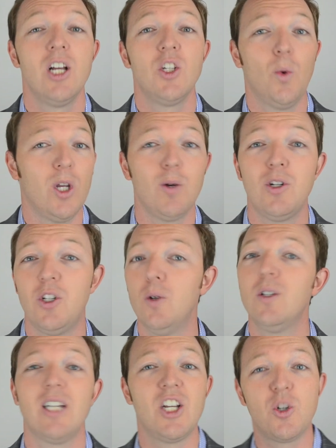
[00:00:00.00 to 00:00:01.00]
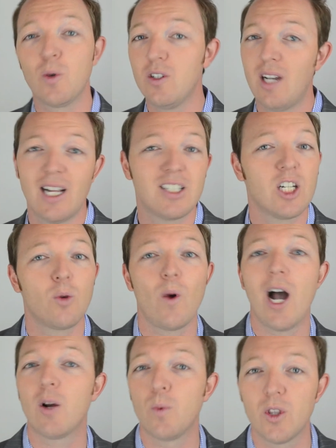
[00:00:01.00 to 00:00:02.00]
So what you would do is as you were dancing
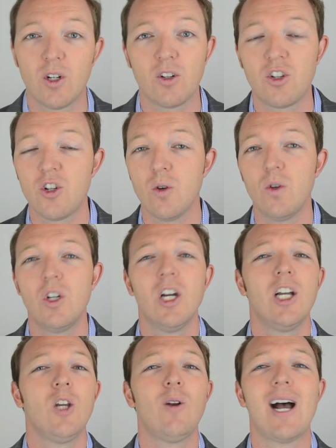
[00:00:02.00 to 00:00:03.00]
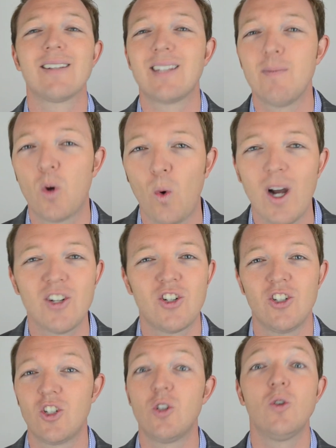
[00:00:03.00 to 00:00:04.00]
around with your student, you'd ask them
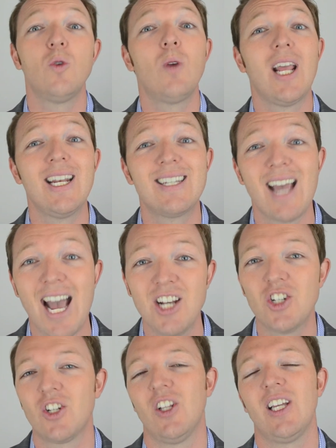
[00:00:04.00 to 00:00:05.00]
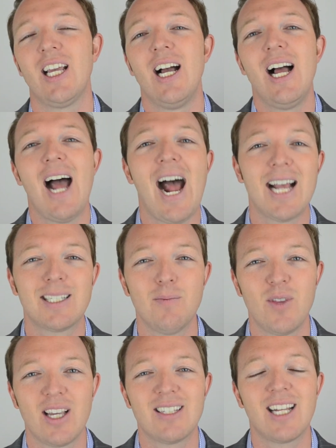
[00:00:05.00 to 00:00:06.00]
questions. You'd intentionally ask them
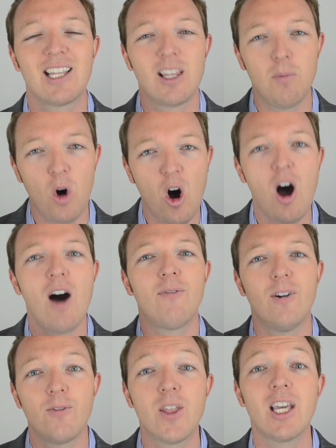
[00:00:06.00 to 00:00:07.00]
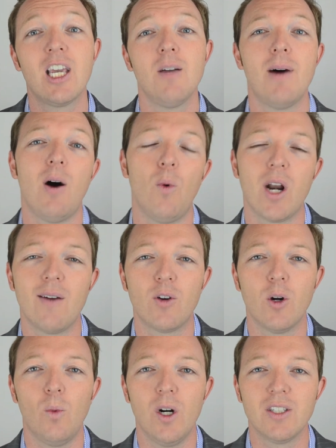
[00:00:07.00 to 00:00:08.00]
things to get them off of thinking about whatever
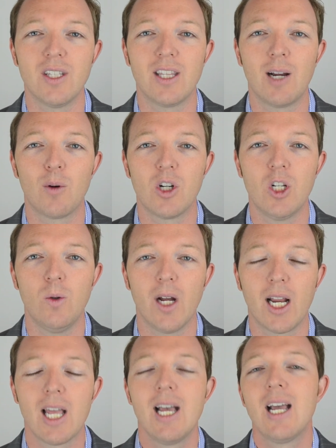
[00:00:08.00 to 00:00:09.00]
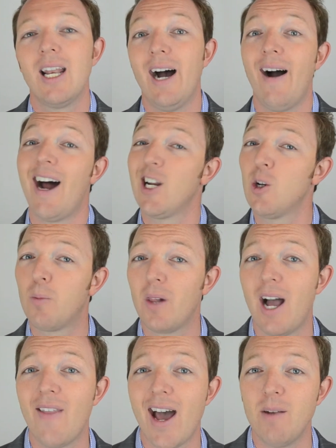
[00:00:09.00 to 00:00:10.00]
it was that they were doing. Now, how do you
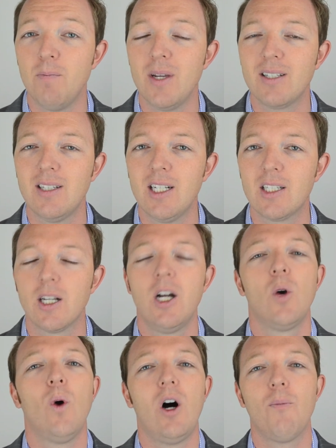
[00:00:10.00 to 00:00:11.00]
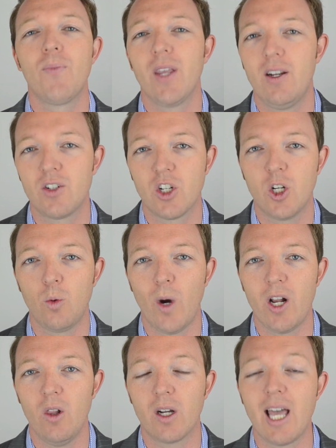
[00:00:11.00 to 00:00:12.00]
apply that in business? Well, here's a good way
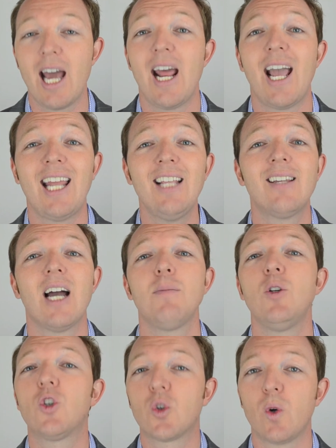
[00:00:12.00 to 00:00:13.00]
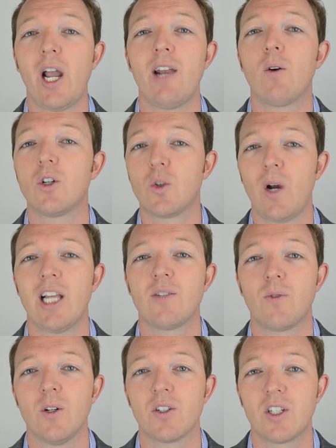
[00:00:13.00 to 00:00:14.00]
to look at it. Anytime you train or
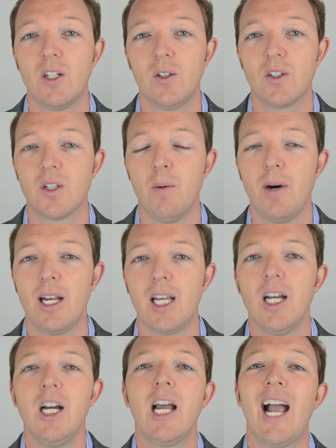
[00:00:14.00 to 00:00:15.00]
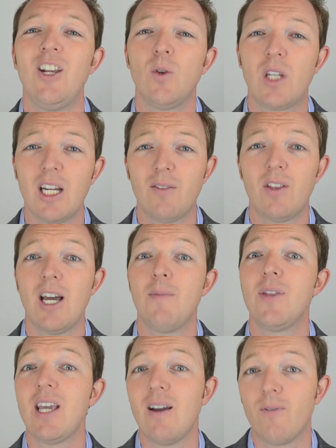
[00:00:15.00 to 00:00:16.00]
transfer a skill to somebody and you give them
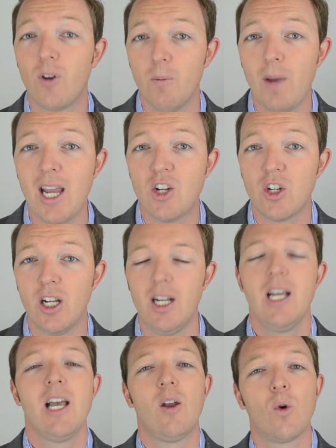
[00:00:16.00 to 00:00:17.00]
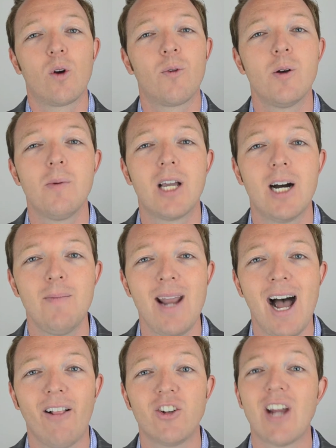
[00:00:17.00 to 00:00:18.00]
the information, in order for it to become
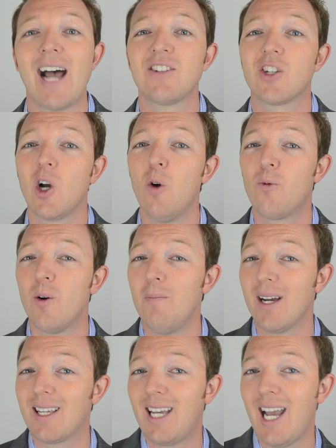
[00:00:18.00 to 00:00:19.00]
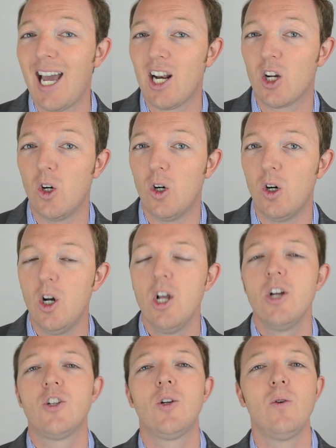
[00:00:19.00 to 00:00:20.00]
knowledge, it has to go from mechanical
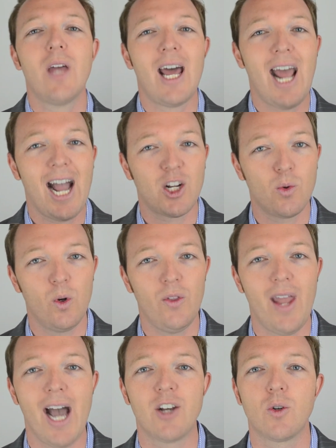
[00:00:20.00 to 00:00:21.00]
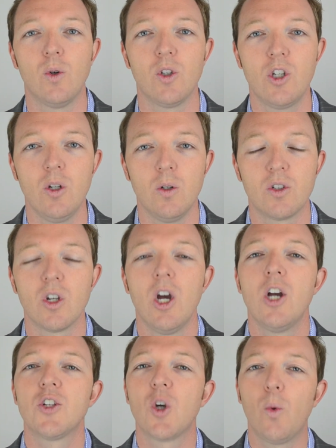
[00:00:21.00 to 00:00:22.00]
to that actual natural use.
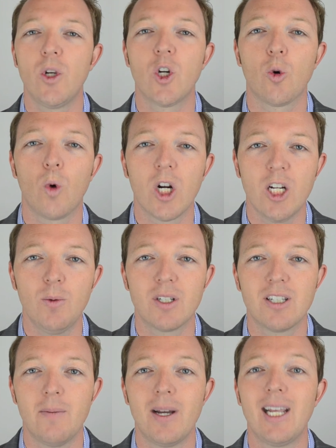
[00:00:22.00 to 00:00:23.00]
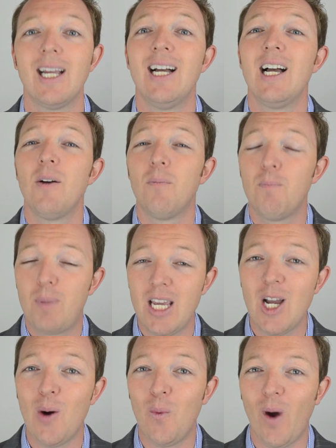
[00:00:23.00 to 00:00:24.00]
So when you're working with somebody, be
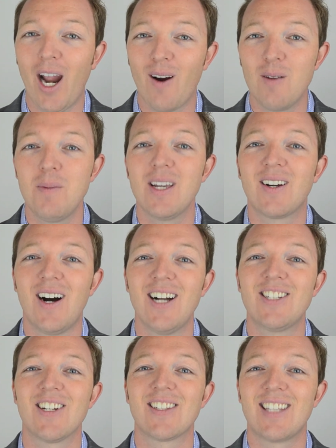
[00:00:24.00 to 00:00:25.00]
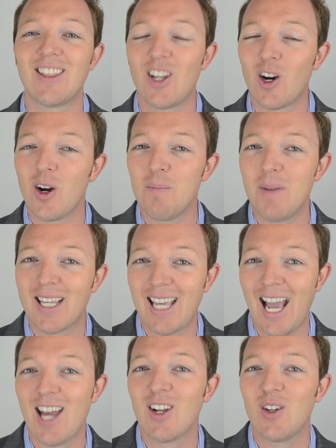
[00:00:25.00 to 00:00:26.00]
aware and be conscious that their
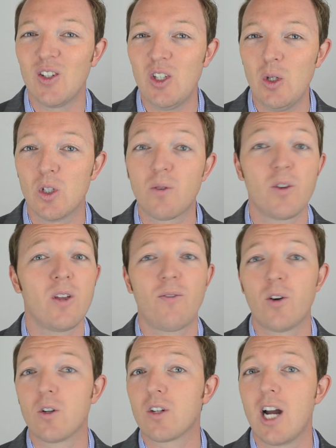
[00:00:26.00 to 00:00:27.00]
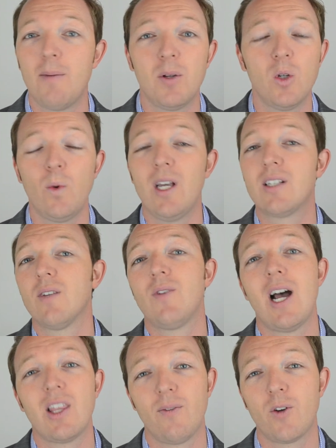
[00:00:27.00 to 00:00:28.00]
mechanical use for the first couple of weeks, if
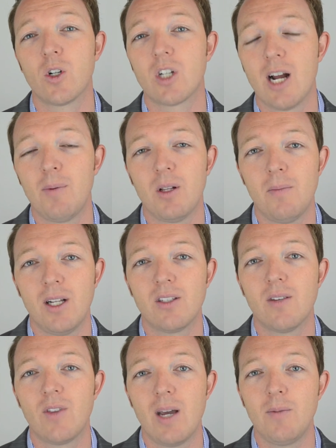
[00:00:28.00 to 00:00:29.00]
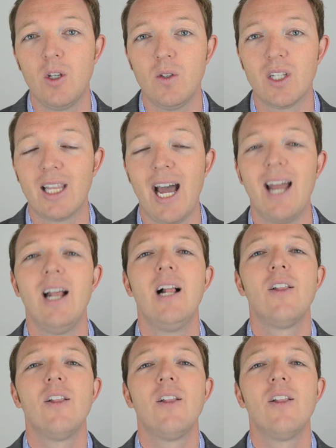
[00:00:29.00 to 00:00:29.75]
not the first couple of months of them using that.